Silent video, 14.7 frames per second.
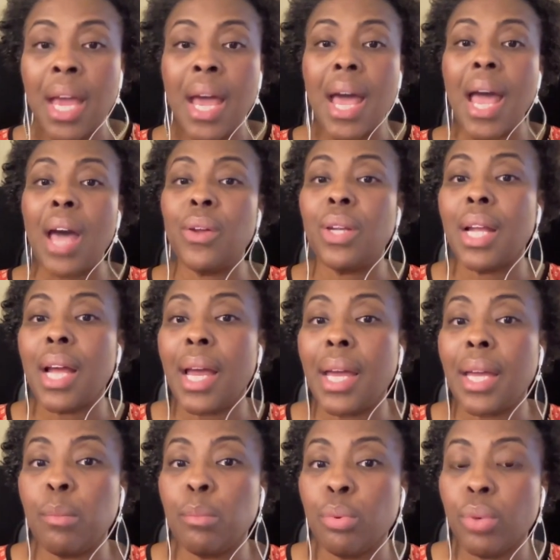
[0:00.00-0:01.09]
How did
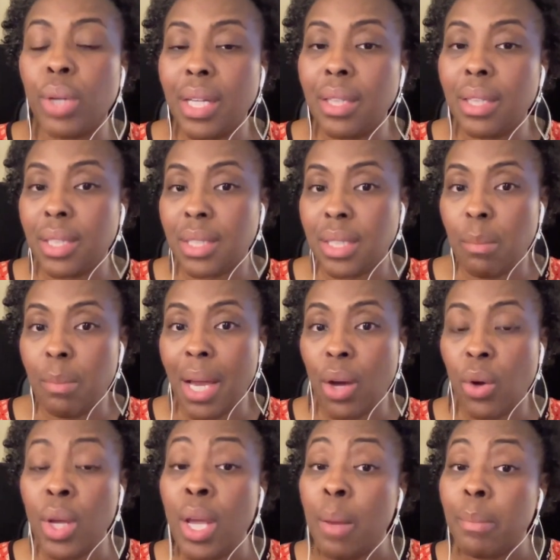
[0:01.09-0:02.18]
I bring this about?